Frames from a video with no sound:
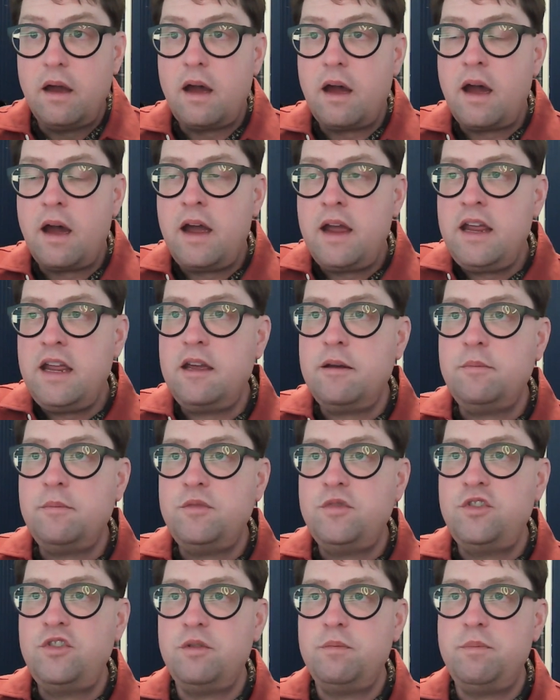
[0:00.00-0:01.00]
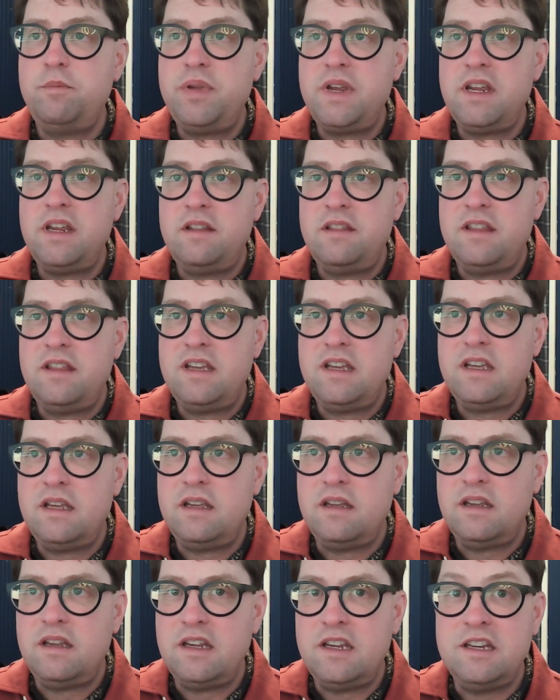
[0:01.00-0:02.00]
I am to be
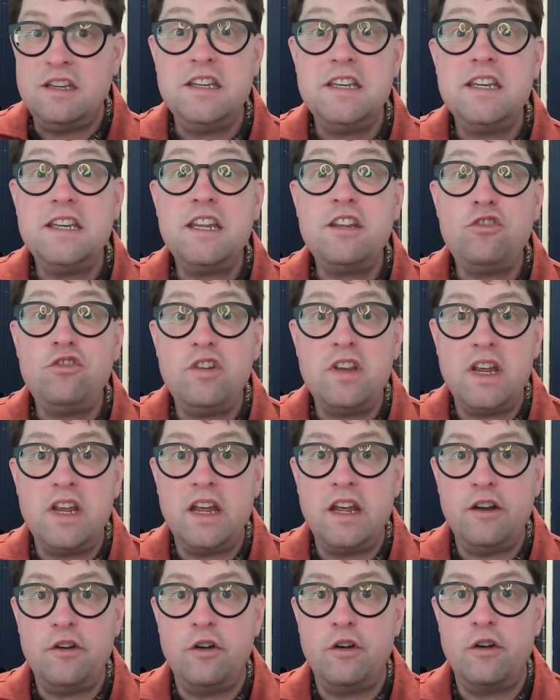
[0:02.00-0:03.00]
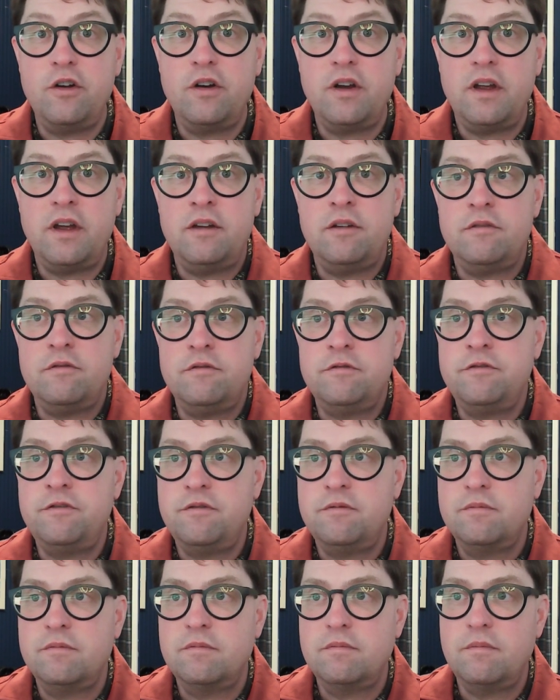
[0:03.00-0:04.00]
the initiator
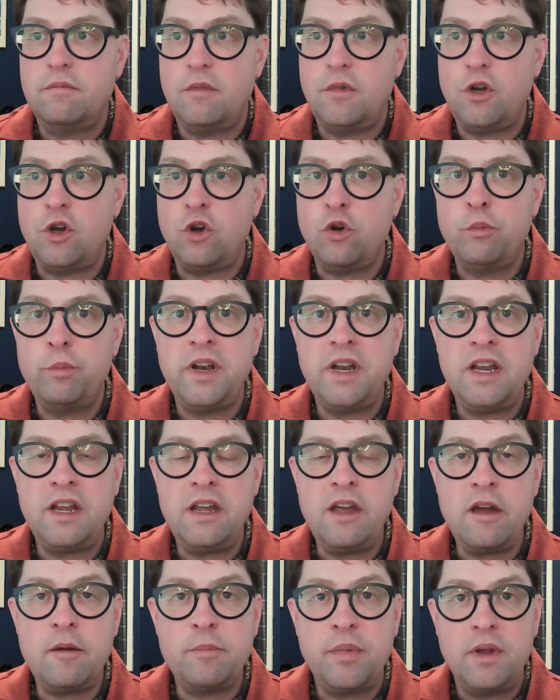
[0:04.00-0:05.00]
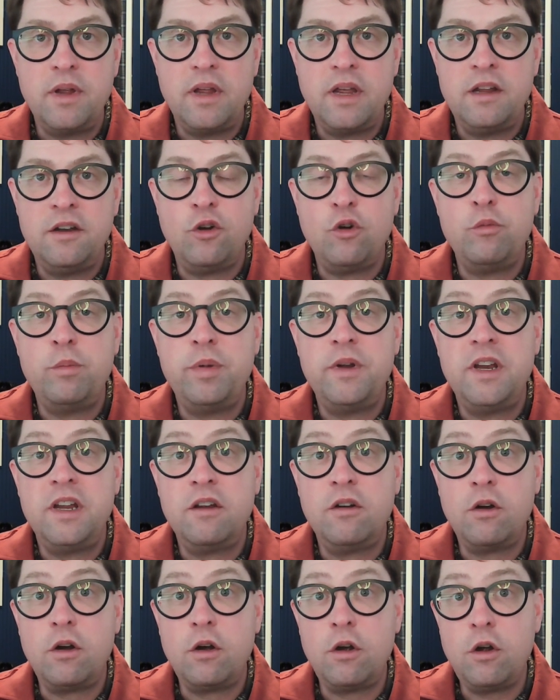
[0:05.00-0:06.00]
of opening up and
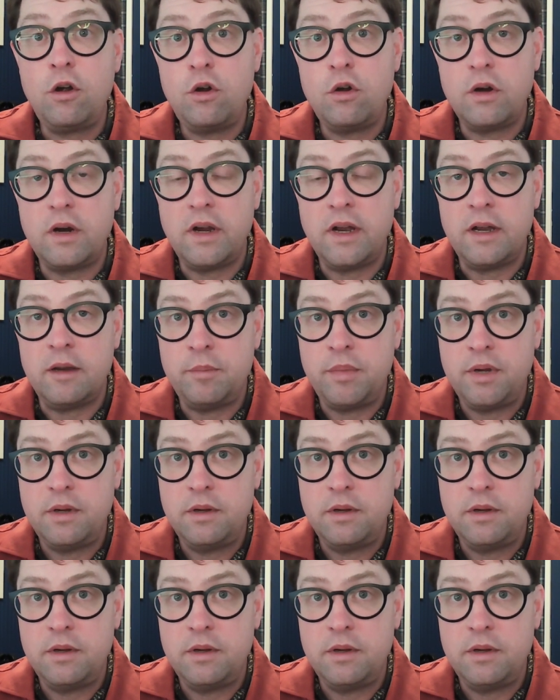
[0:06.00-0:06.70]
opening her up